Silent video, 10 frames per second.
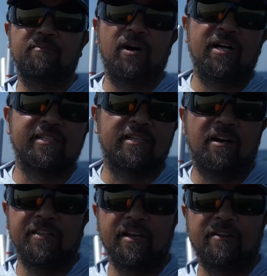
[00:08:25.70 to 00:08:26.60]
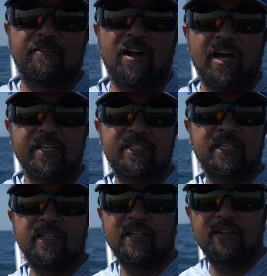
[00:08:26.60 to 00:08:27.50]
balls, all the other rods,
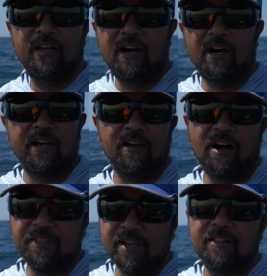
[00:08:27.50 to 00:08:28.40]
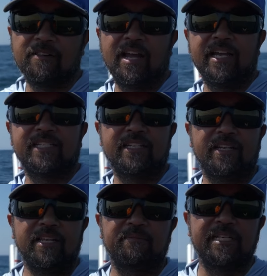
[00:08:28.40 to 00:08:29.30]
all the other lines and the
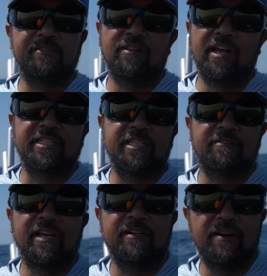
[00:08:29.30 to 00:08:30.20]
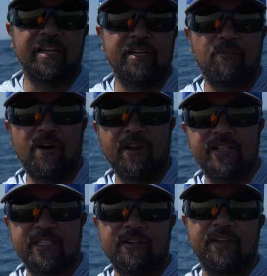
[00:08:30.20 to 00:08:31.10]
dipsies will actually create drag in the water
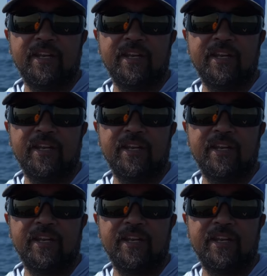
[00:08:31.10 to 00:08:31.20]
and slow you